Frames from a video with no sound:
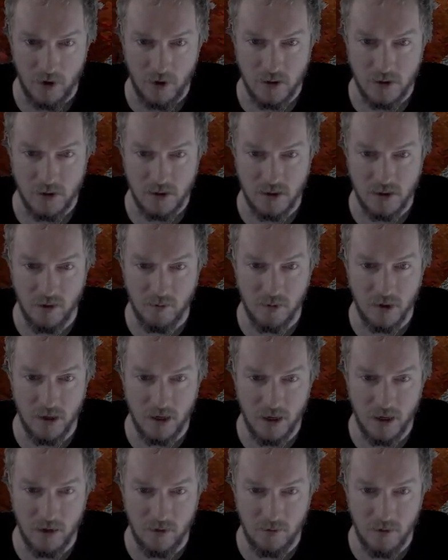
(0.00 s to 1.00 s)
some of the
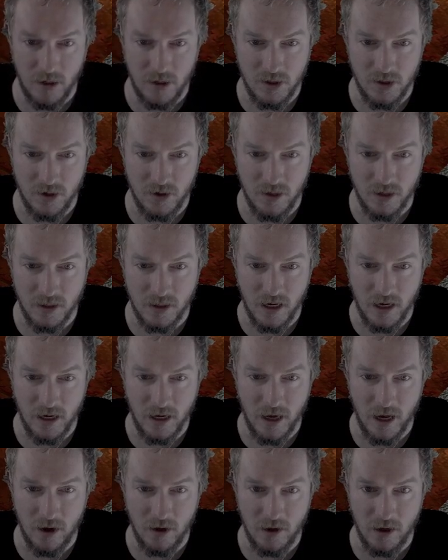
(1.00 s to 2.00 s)
enemies you could
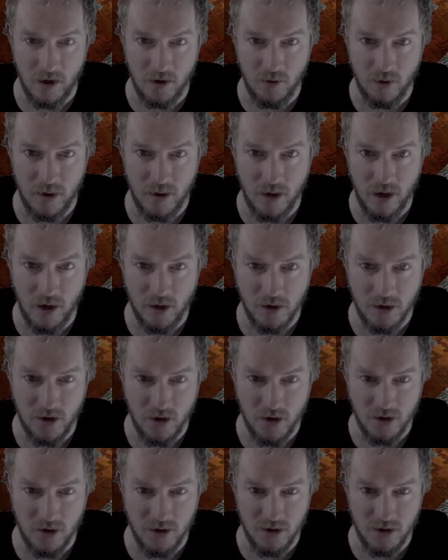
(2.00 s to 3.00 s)
take out like without
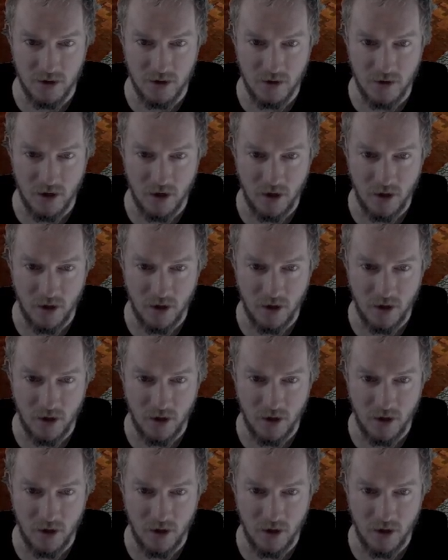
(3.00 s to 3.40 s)
charges.